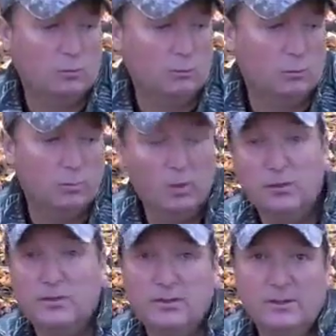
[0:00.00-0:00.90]
we will
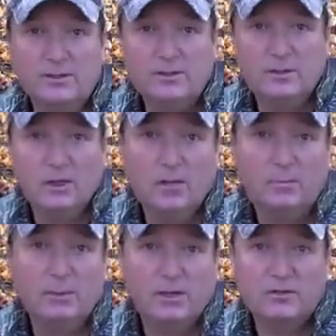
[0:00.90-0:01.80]
post these
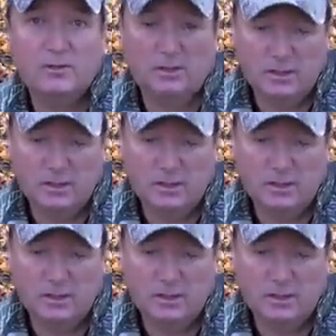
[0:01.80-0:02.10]
pics